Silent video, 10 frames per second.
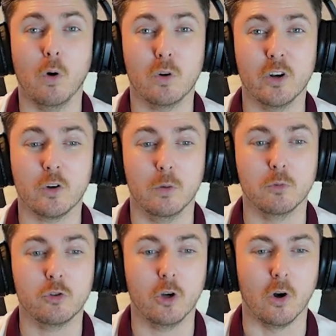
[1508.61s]
going to come
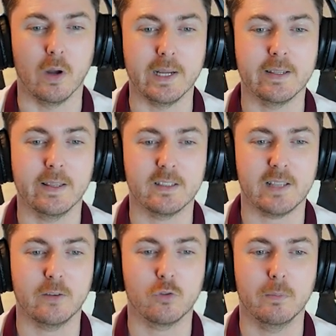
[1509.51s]
short into this
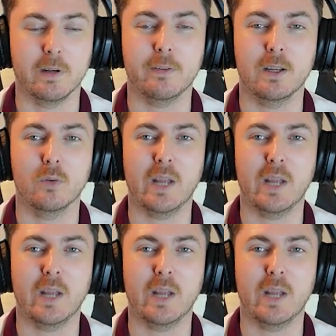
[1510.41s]
central midfield